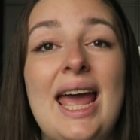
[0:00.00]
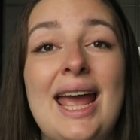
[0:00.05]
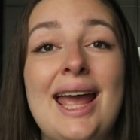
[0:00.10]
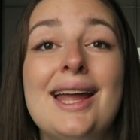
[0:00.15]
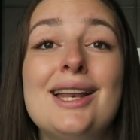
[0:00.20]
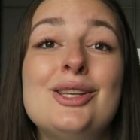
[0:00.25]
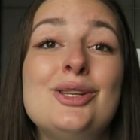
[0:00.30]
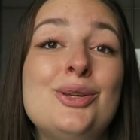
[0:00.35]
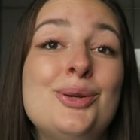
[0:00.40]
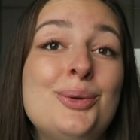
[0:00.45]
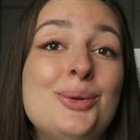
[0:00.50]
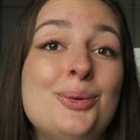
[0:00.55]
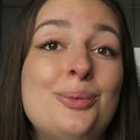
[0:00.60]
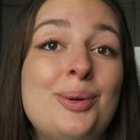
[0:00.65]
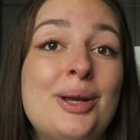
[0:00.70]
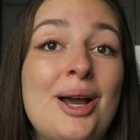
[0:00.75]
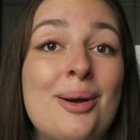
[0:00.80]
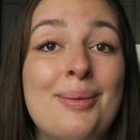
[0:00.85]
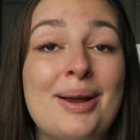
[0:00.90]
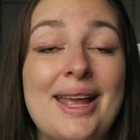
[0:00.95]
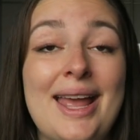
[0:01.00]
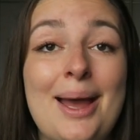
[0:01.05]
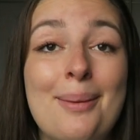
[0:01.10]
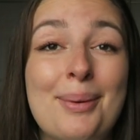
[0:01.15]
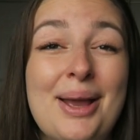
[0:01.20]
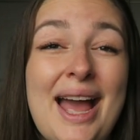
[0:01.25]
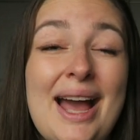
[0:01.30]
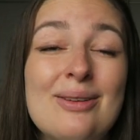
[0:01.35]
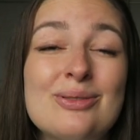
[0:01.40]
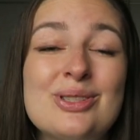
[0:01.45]
and you become a
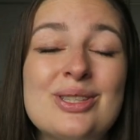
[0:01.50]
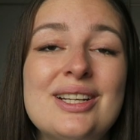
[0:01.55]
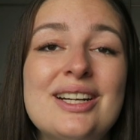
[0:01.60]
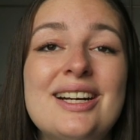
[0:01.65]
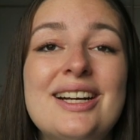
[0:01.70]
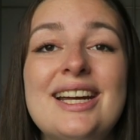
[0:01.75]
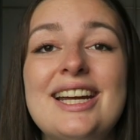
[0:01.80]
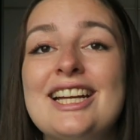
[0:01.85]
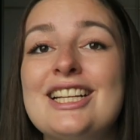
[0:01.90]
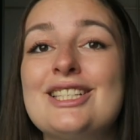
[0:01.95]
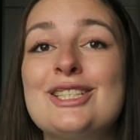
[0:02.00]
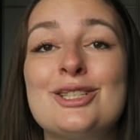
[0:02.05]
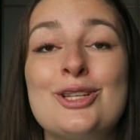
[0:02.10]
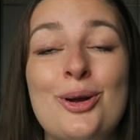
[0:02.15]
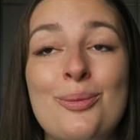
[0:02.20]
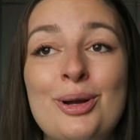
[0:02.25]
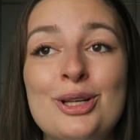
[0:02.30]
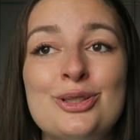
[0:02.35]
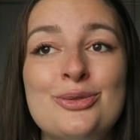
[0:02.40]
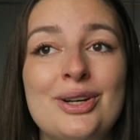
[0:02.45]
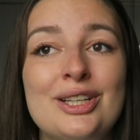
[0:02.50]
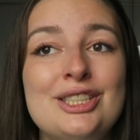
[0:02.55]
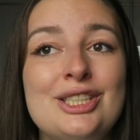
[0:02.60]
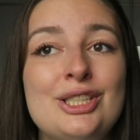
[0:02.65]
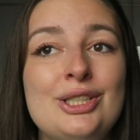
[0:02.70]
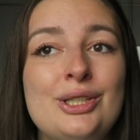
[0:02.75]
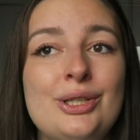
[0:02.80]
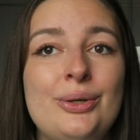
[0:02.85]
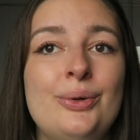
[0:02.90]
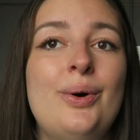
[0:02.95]
camp counselor. It's so much fun
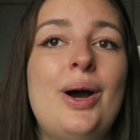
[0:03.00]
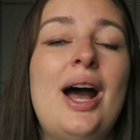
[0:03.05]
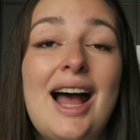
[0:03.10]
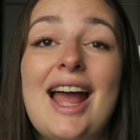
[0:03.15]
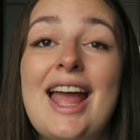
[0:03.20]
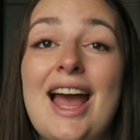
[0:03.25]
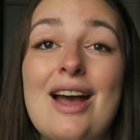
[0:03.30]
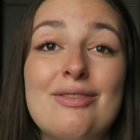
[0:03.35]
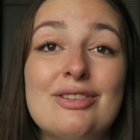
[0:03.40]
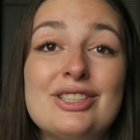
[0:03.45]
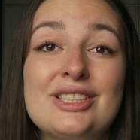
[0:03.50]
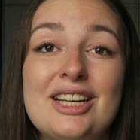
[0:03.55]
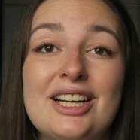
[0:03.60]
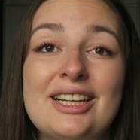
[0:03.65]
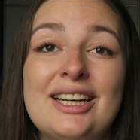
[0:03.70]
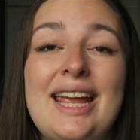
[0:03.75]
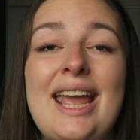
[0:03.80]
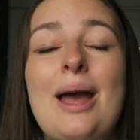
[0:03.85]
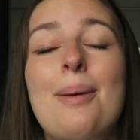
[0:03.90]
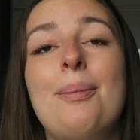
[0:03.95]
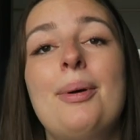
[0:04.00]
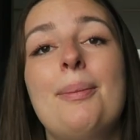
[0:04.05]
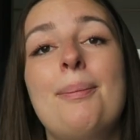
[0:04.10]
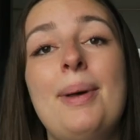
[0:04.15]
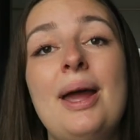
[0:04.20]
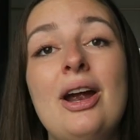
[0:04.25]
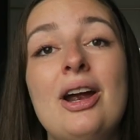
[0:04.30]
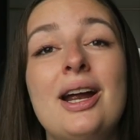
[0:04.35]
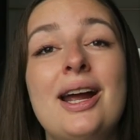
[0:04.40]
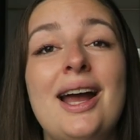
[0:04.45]
to do. I haven't done Camp
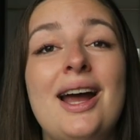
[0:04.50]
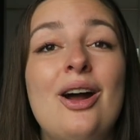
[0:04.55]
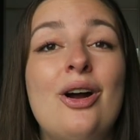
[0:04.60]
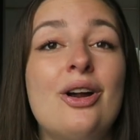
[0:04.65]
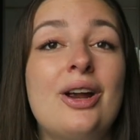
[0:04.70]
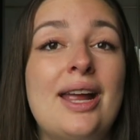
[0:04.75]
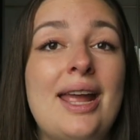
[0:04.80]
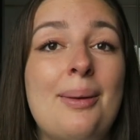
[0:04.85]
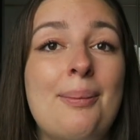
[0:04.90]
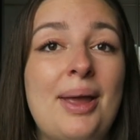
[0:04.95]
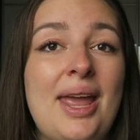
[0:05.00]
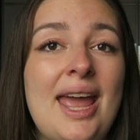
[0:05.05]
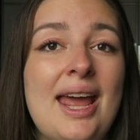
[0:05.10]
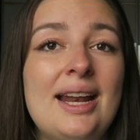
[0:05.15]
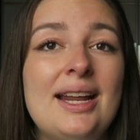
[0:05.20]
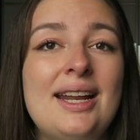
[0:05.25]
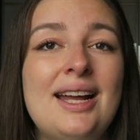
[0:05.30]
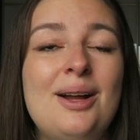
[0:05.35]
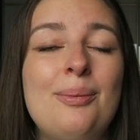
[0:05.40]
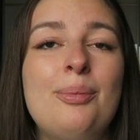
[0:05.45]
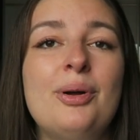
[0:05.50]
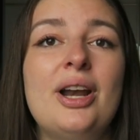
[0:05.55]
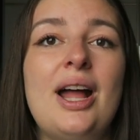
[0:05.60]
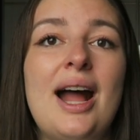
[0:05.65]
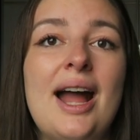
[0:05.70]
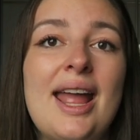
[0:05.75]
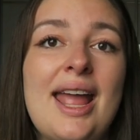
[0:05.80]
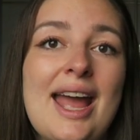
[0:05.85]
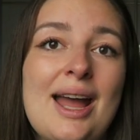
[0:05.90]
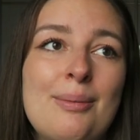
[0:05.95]
America or Camp Canada, but
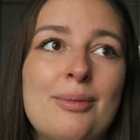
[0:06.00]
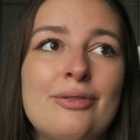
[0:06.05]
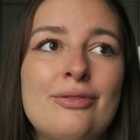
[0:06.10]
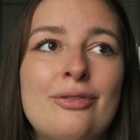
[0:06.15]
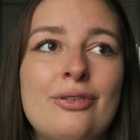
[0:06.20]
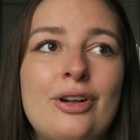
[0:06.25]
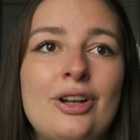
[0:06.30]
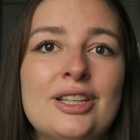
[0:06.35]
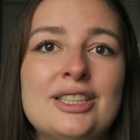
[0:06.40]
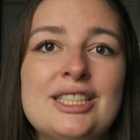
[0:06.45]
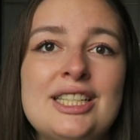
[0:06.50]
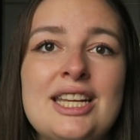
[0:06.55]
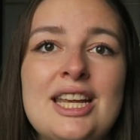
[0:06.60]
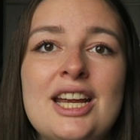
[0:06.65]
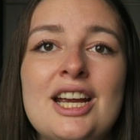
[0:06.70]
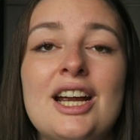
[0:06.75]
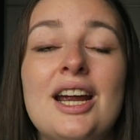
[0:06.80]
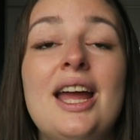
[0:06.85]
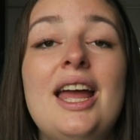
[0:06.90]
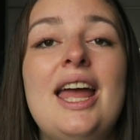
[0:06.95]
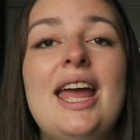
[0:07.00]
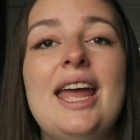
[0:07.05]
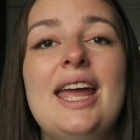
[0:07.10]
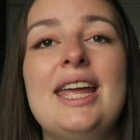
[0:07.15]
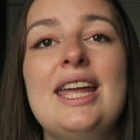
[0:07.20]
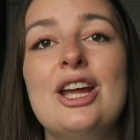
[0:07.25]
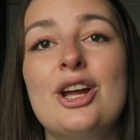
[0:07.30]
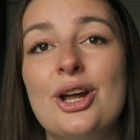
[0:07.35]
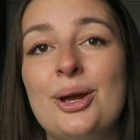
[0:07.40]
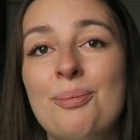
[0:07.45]
I am a volunteer
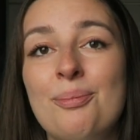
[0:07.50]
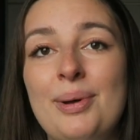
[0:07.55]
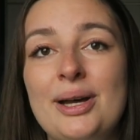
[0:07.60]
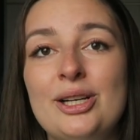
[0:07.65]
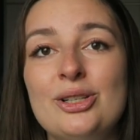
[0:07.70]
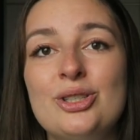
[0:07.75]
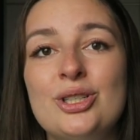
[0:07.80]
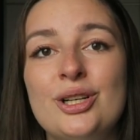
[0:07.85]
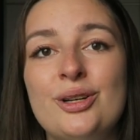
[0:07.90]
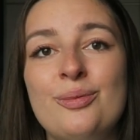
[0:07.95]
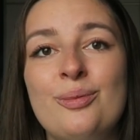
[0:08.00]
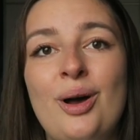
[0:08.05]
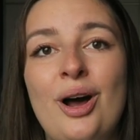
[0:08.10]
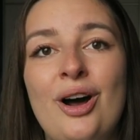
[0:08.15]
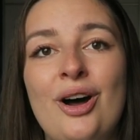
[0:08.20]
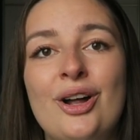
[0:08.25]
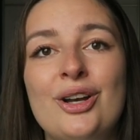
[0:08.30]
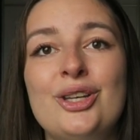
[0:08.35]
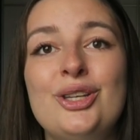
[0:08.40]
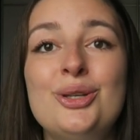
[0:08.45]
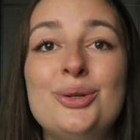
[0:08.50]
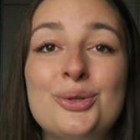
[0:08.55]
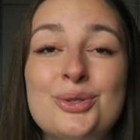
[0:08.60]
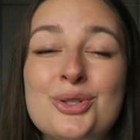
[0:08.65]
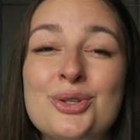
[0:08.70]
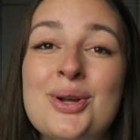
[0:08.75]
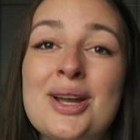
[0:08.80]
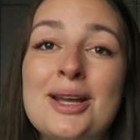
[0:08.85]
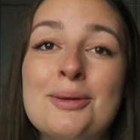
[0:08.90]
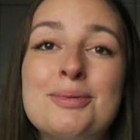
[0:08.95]
here in Belgium on youth
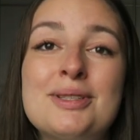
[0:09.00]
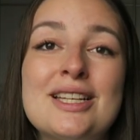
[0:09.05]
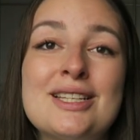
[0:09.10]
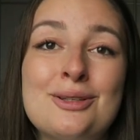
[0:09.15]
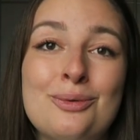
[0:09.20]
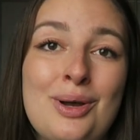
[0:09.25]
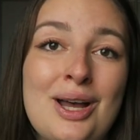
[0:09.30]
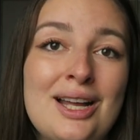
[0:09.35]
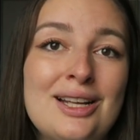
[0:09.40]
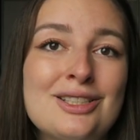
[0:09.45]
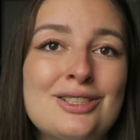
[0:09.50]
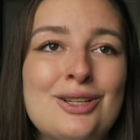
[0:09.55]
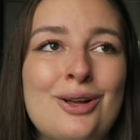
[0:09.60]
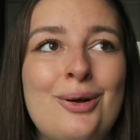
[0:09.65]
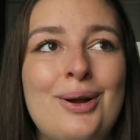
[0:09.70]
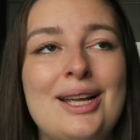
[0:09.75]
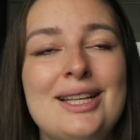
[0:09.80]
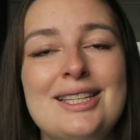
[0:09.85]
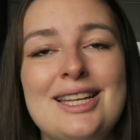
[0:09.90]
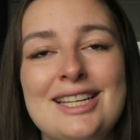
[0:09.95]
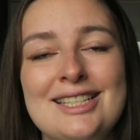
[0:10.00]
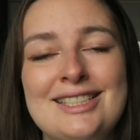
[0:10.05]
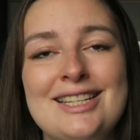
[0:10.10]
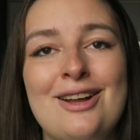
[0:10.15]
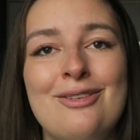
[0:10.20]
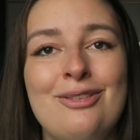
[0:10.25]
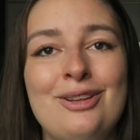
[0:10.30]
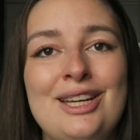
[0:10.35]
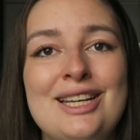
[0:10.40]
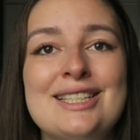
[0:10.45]
trips as well, so it is
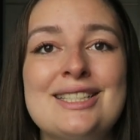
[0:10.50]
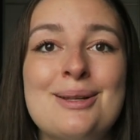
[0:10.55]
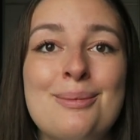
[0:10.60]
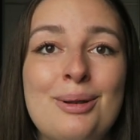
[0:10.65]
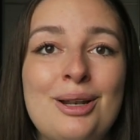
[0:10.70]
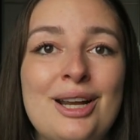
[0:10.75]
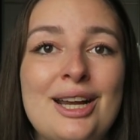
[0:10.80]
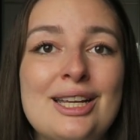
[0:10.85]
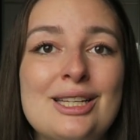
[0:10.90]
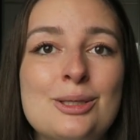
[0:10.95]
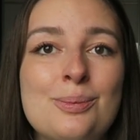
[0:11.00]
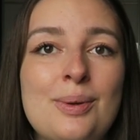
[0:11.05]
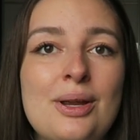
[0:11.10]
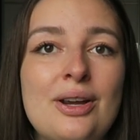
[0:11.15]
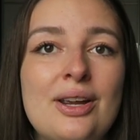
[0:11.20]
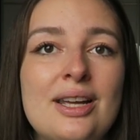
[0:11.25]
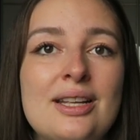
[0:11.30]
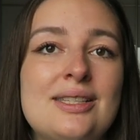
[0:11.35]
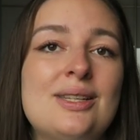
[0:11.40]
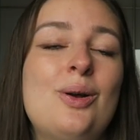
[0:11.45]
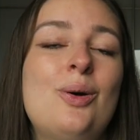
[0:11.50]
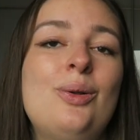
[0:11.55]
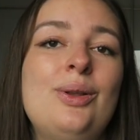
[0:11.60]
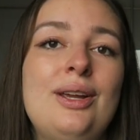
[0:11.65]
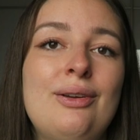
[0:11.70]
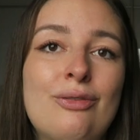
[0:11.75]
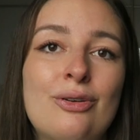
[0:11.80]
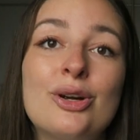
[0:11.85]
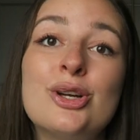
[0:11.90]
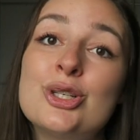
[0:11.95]
definitely a similar experience,
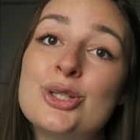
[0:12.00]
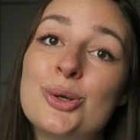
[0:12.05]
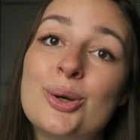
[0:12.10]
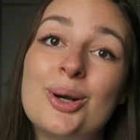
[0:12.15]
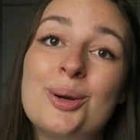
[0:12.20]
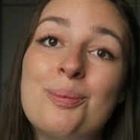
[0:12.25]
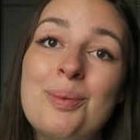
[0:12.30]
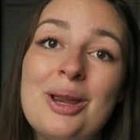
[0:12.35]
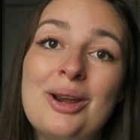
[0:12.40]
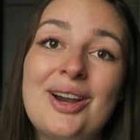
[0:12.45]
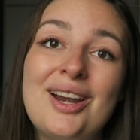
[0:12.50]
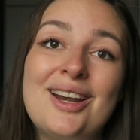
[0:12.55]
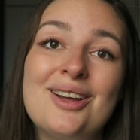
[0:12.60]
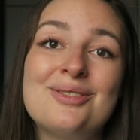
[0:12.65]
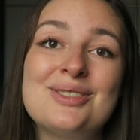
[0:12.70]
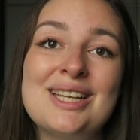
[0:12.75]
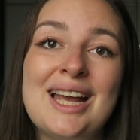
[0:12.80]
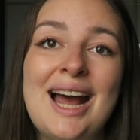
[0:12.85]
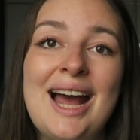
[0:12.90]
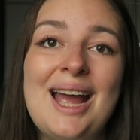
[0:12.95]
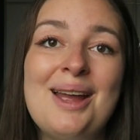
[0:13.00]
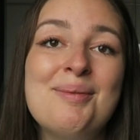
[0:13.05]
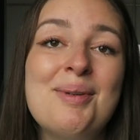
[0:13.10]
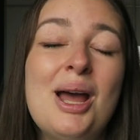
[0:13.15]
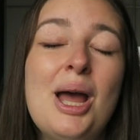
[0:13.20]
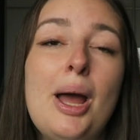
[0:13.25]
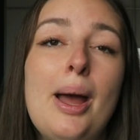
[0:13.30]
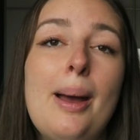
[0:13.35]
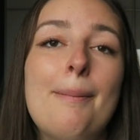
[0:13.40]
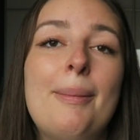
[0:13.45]
only for a shorter period of time,
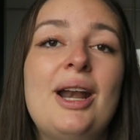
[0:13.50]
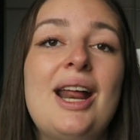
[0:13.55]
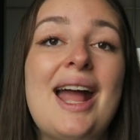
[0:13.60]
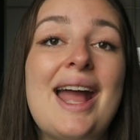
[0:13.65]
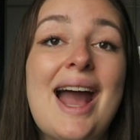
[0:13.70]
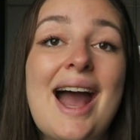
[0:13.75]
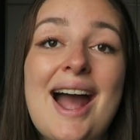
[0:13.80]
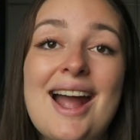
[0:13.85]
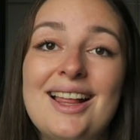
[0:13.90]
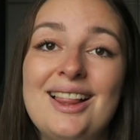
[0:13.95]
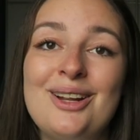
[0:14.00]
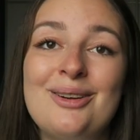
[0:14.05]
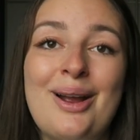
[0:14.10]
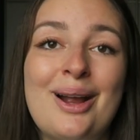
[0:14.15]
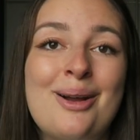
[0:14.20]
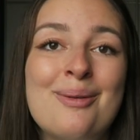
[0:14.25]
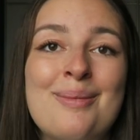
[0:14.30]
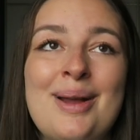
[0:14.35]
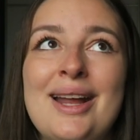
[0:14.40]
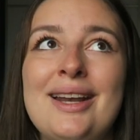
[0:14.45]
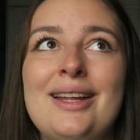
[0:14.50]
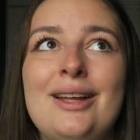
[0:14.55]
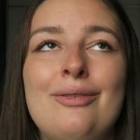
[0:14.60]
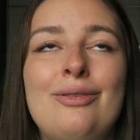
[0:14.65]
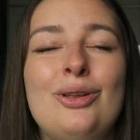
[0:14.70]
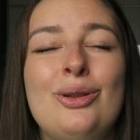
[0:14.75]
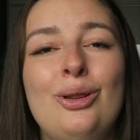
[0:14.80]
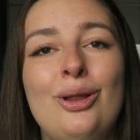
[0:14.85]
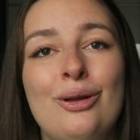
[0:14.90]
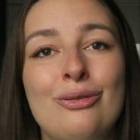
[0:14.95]
but I highly recommend
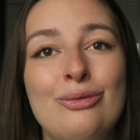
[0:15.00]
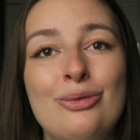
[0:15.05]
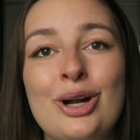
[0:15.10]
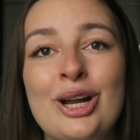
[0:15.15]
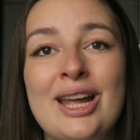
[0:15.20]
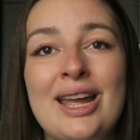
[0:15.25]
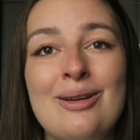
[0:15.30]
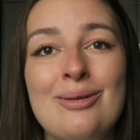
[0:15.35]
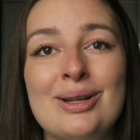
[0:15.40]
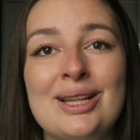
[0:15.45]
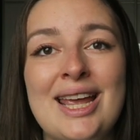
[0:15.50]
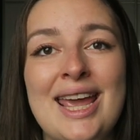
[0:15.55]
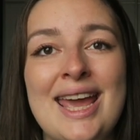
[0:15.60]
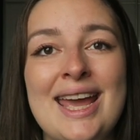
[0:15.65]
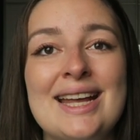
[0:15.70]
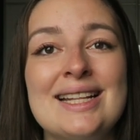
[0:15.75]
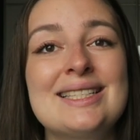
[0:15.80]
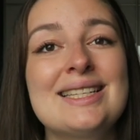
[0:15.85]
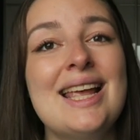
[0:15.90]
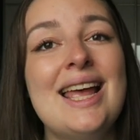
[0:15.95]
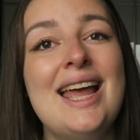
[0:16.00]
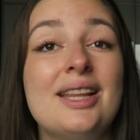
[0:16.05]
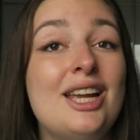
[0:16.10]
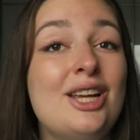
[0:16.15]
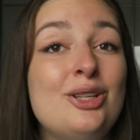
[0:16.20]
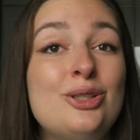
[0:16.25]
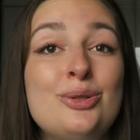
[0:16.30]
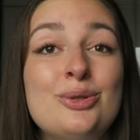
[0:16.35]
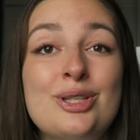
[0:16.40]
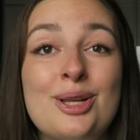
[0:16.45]
if you love working with kids that
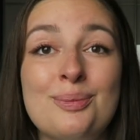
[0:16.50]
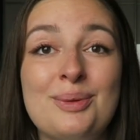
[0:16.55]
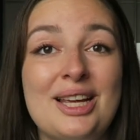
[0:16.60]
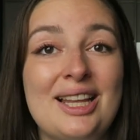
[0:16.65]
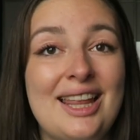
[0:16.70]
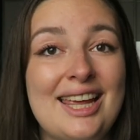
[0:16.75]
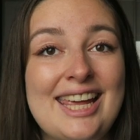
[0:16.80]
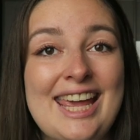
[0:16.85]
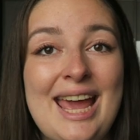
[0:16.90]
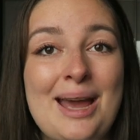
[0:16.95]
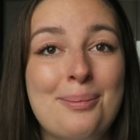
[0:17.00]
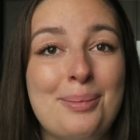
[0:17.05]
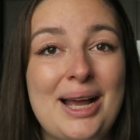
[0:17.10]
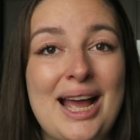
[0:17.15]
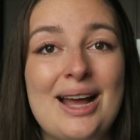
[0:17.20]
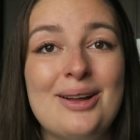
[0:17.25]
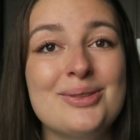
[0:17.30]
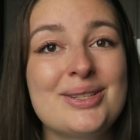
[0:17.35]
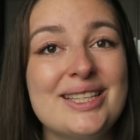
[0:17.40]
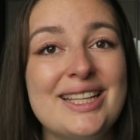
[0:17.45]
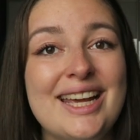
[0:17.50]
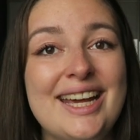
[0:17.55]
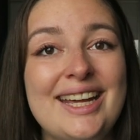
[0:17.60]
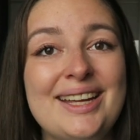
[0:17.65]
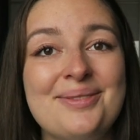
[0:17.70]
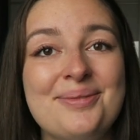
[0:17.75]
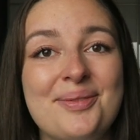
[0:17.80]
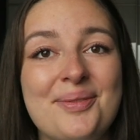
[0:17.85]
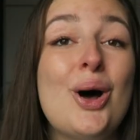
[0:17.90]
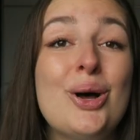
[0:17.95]
you do something like camp counseling.